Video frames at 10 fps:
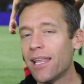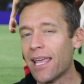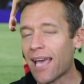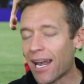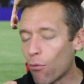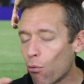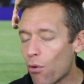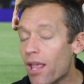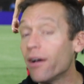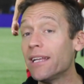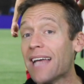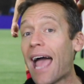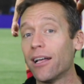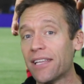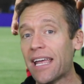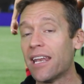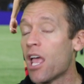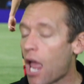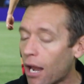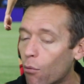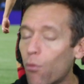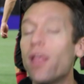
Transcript: they got it really dialed in and